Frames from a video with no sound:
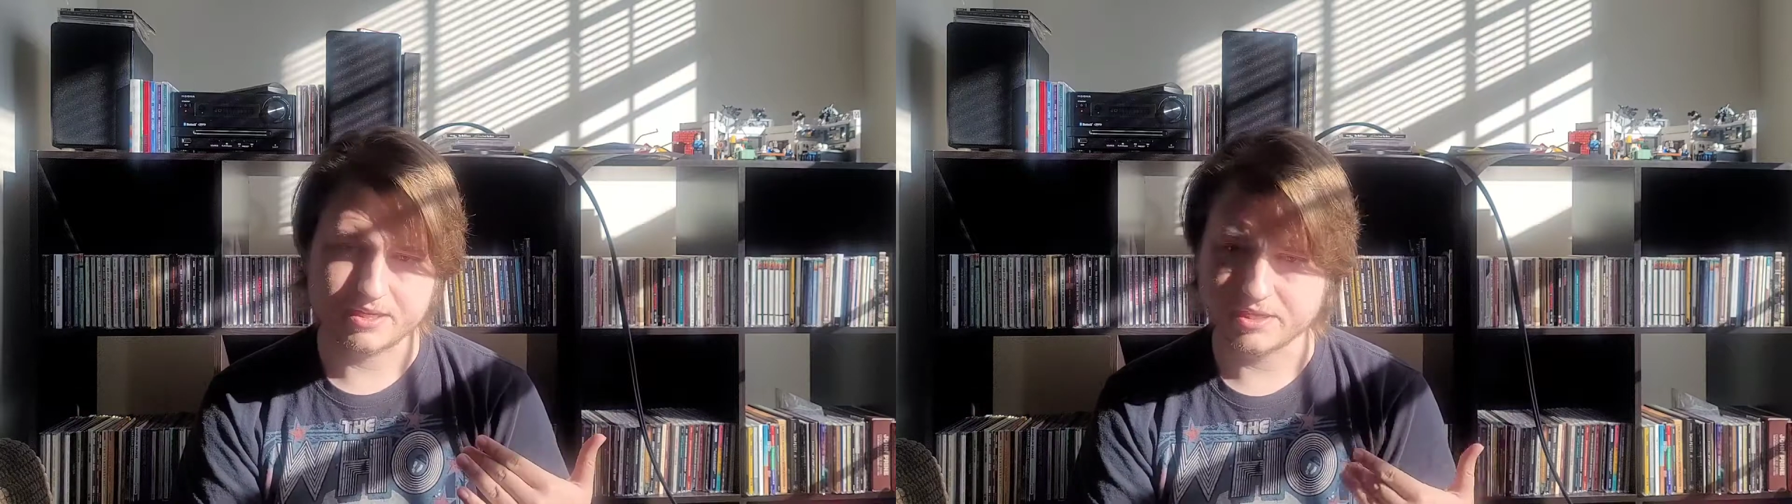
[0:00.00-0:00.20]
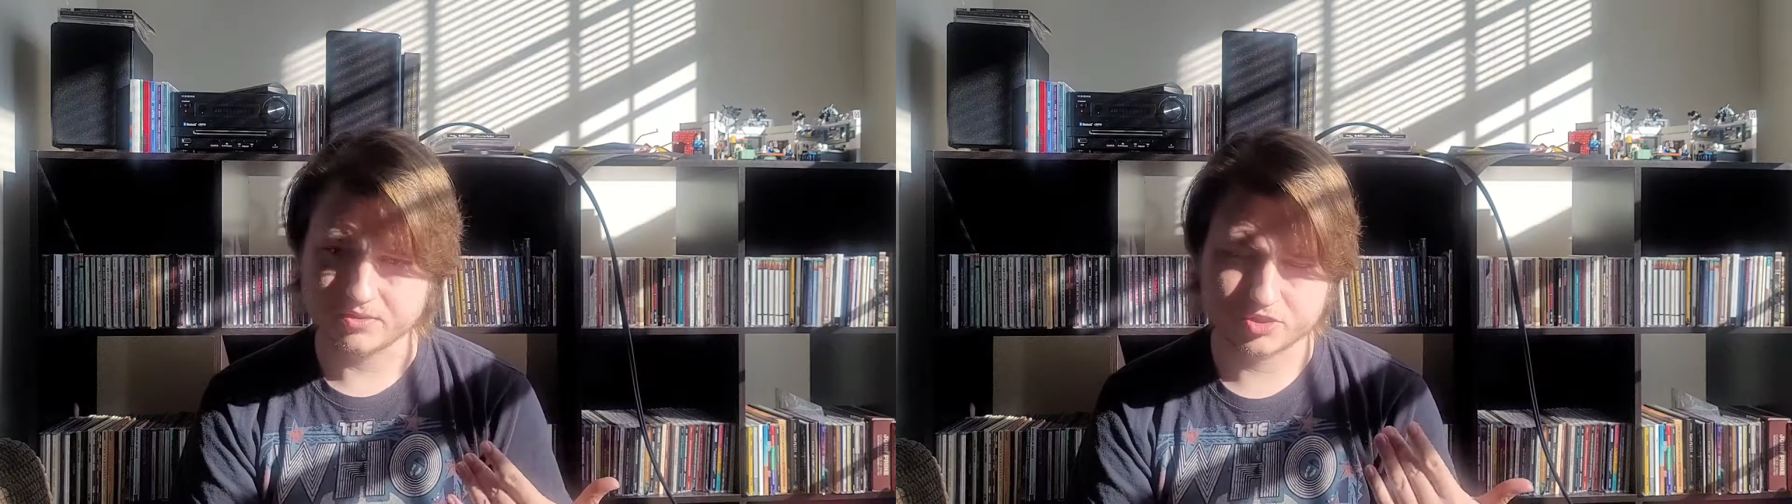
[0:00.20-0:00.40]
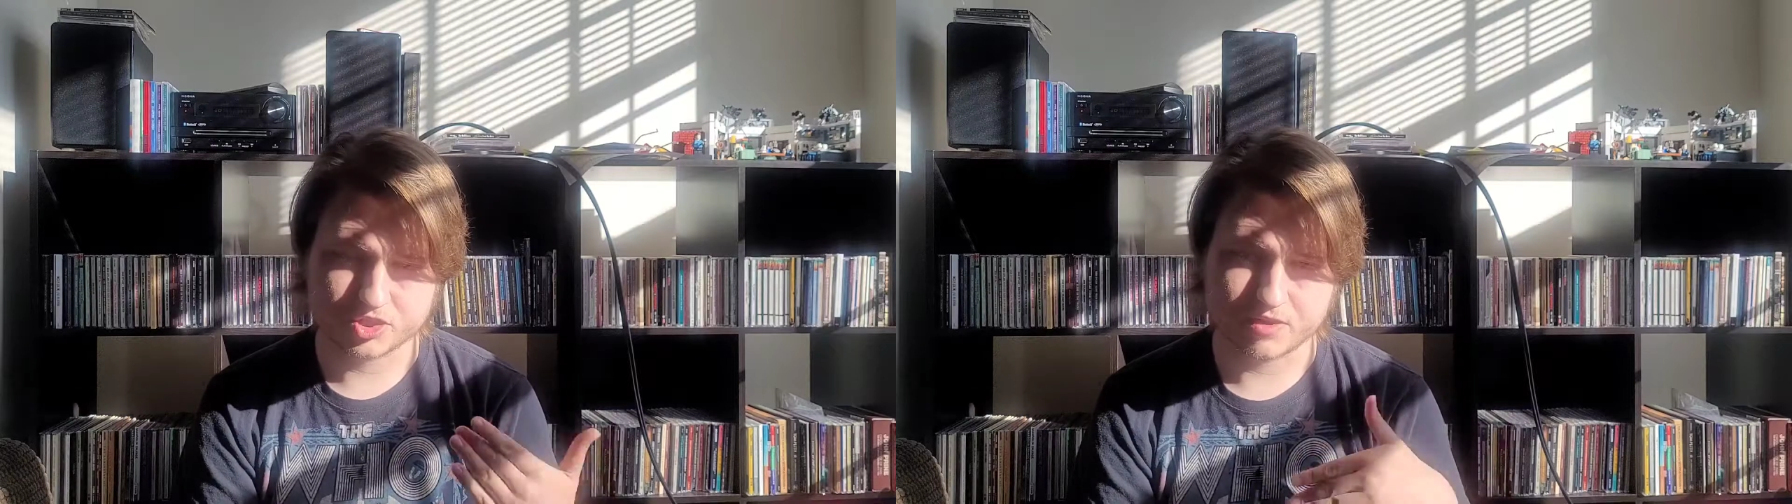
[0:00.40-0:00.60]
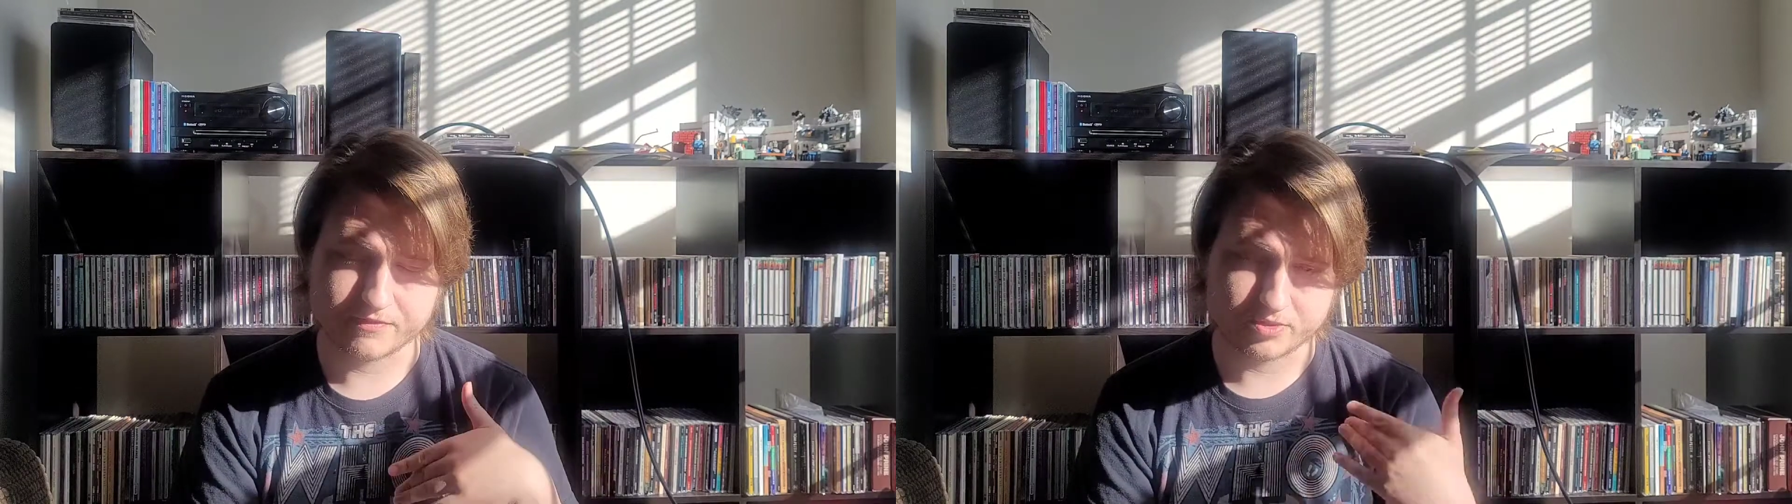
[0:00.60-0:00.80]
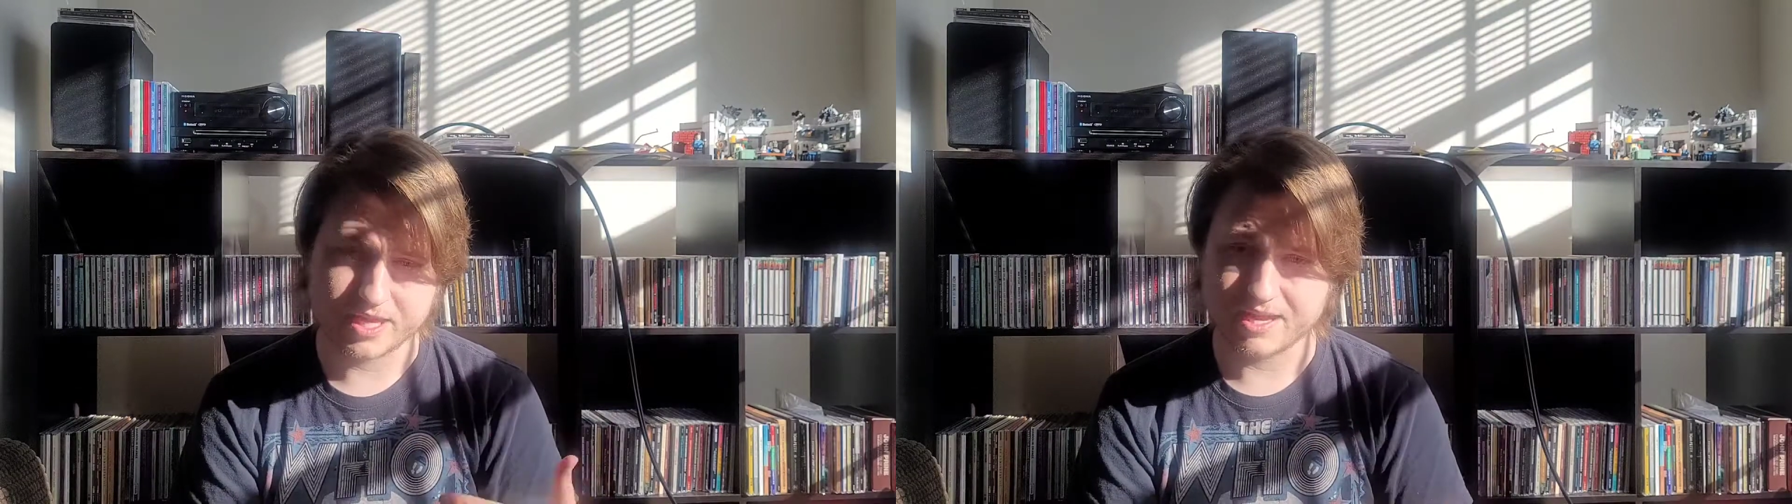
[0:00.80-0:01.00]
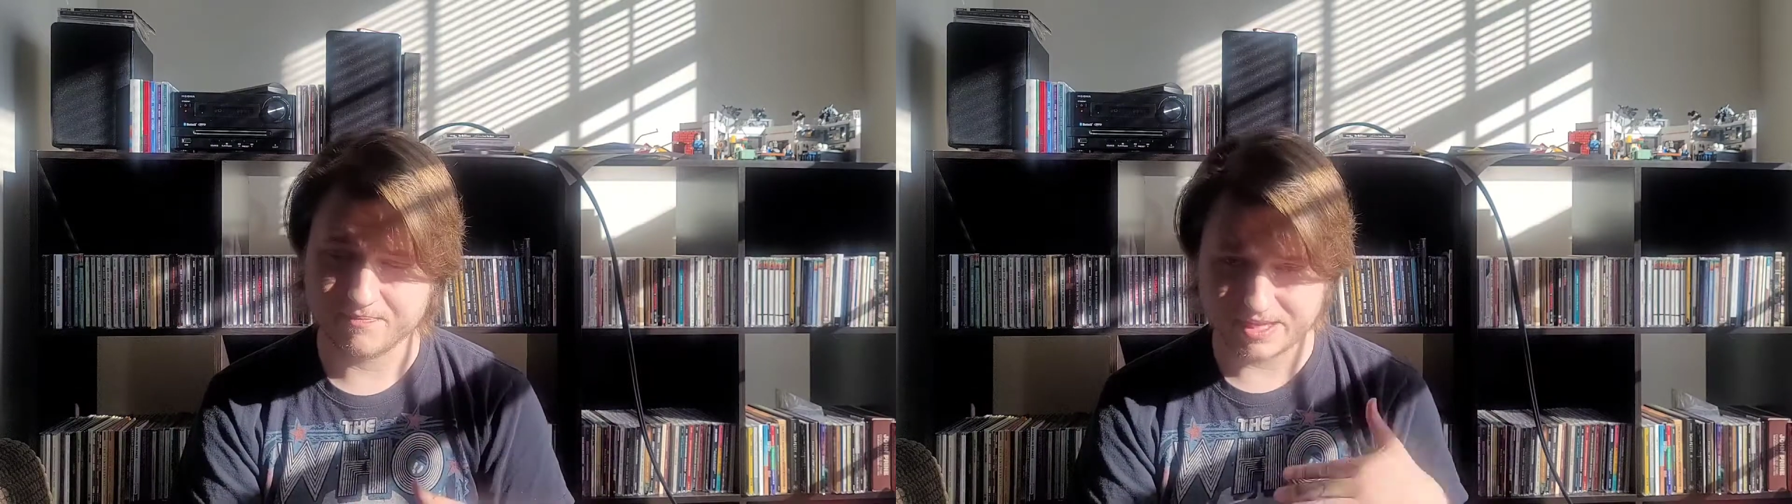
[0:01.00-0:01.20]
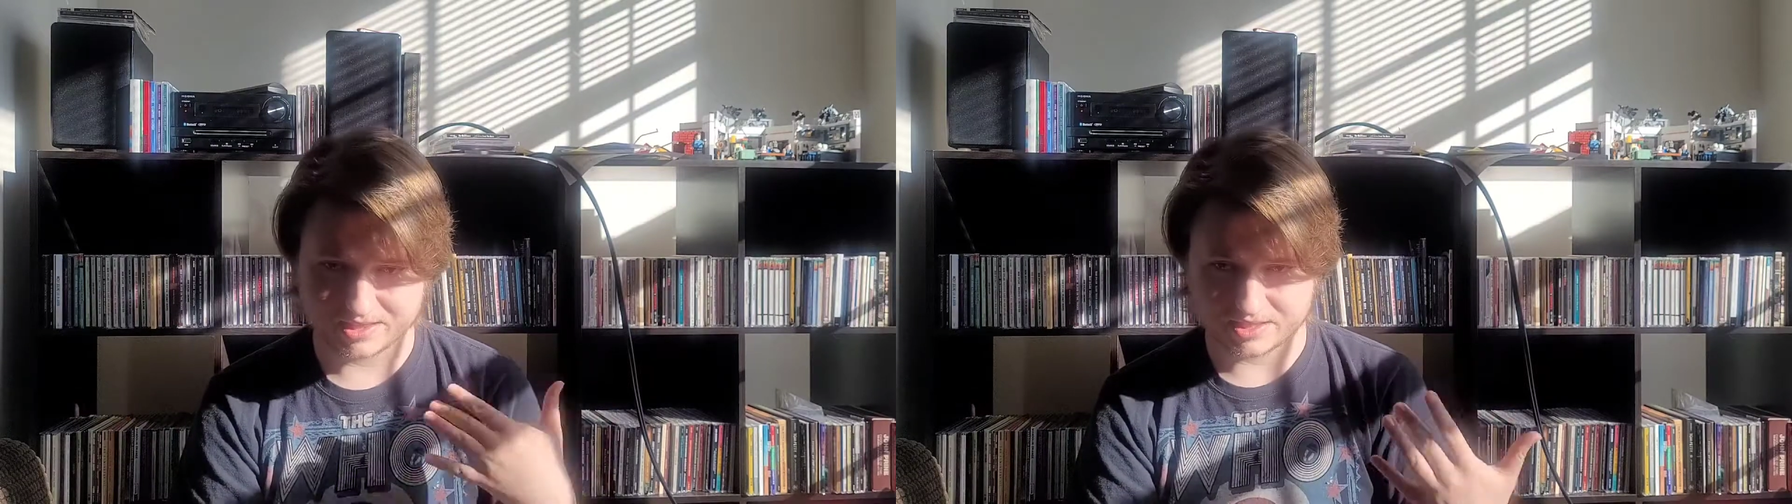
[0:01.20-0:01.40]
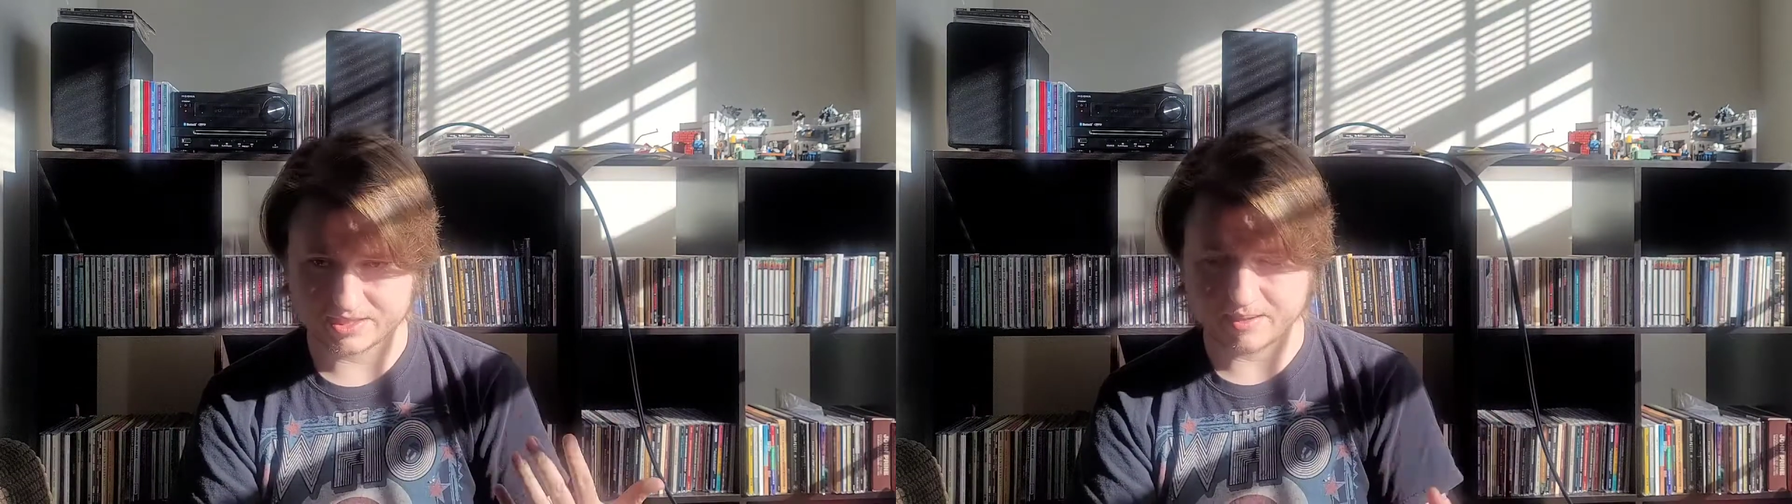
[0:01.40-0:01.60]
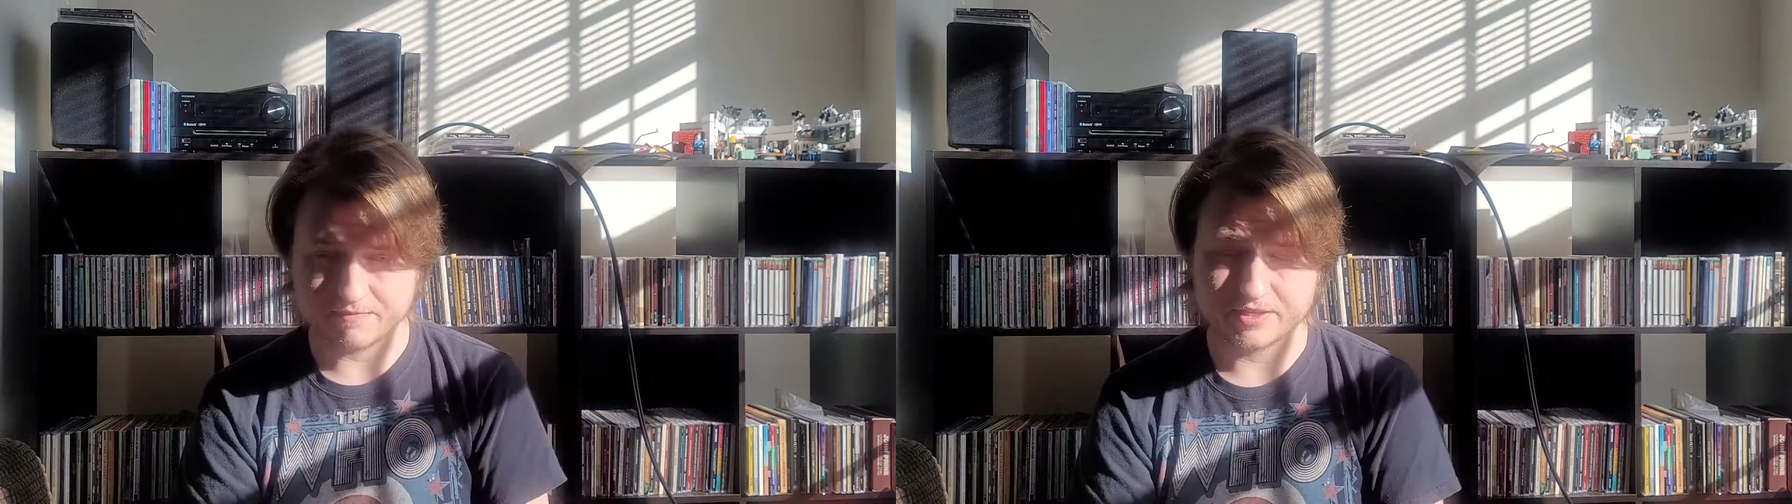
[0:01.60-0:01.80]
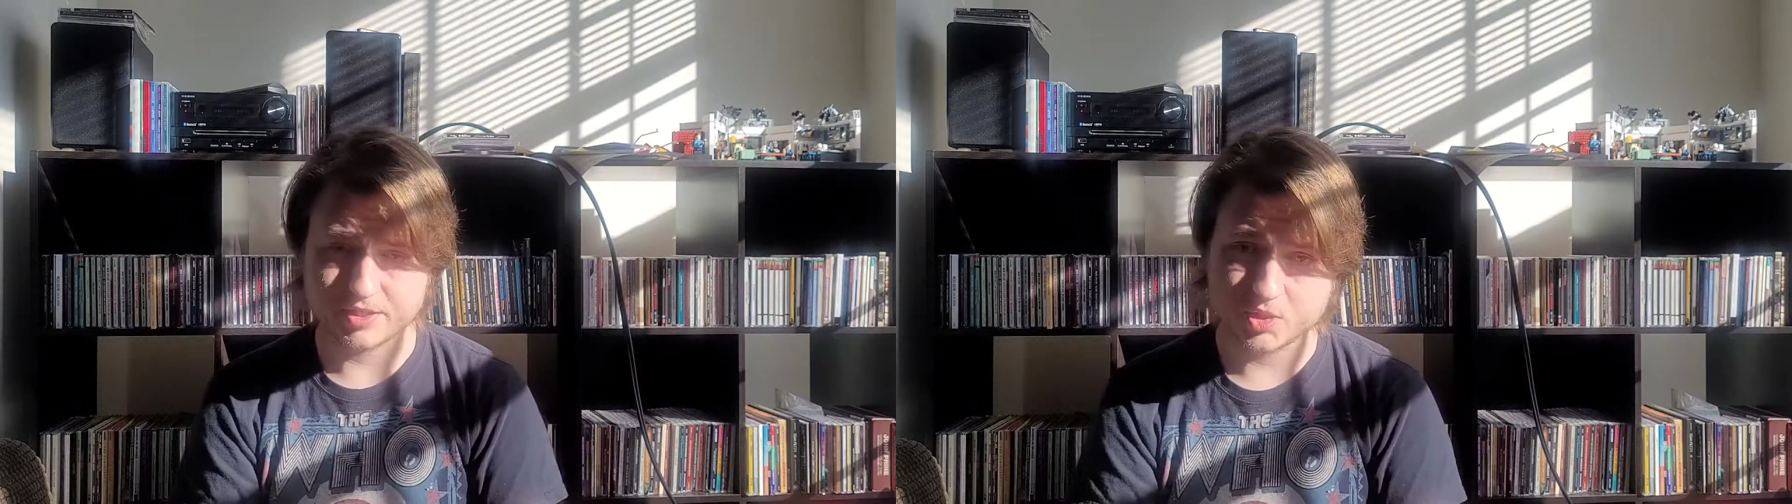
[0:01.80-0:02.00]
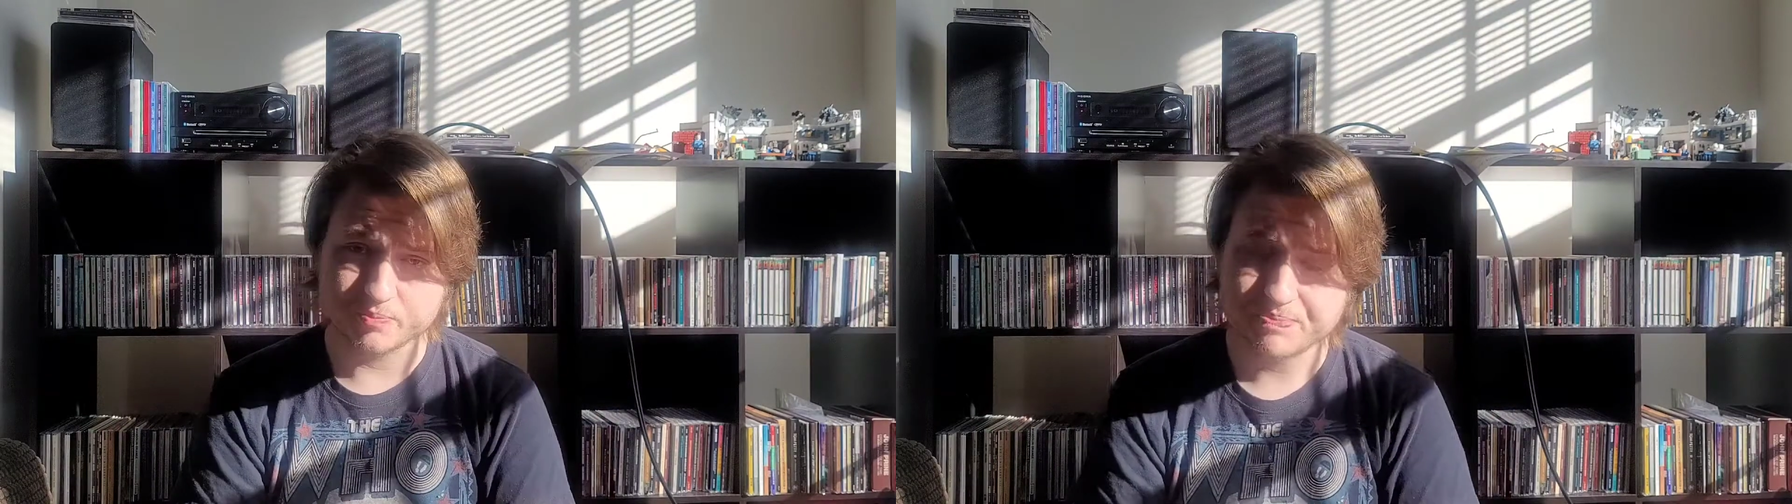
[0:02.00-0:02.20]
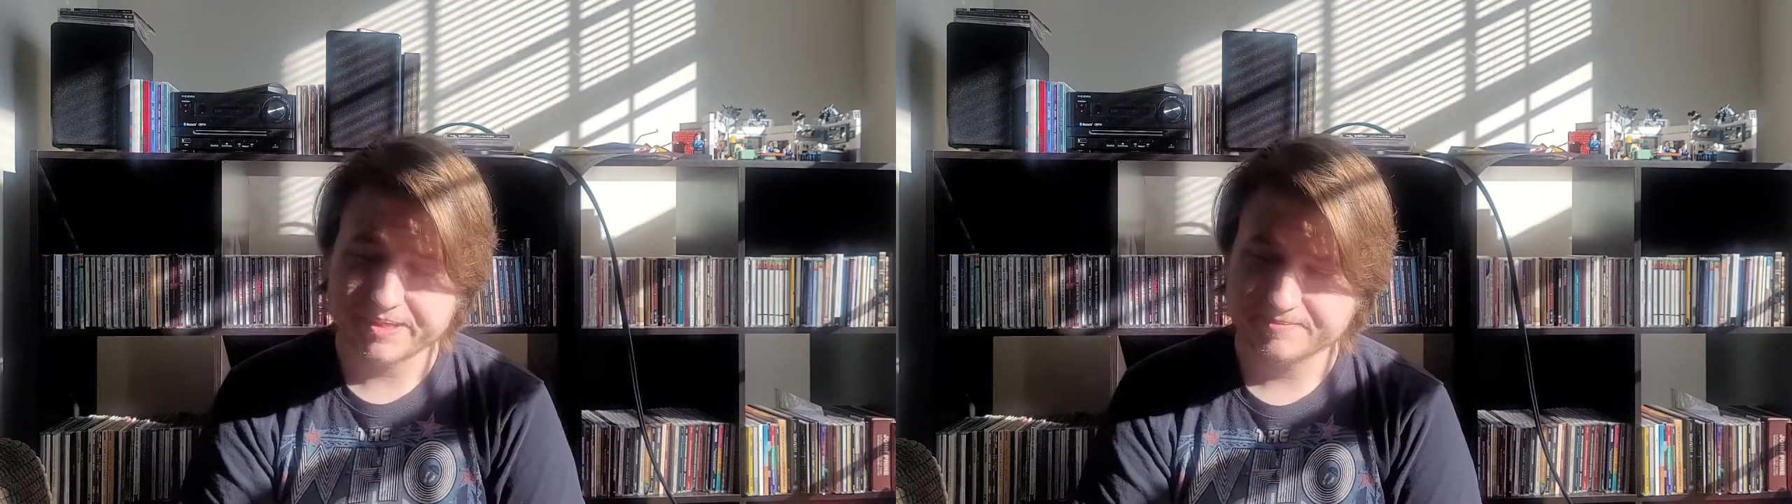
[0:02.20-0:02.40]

another show after that at the same venue,